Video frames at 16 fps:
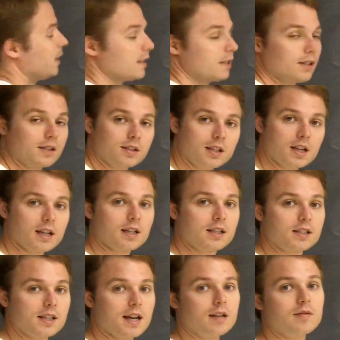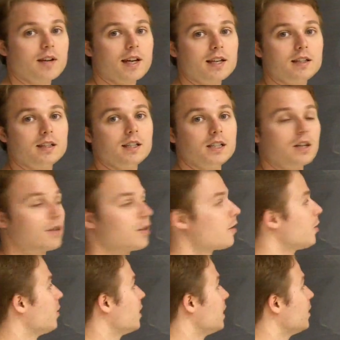is a 6 out of 18 and
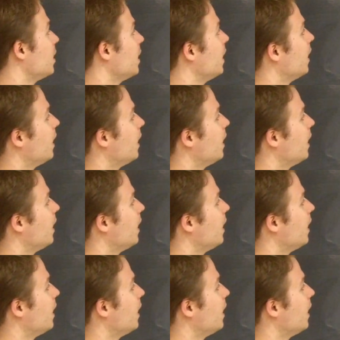30.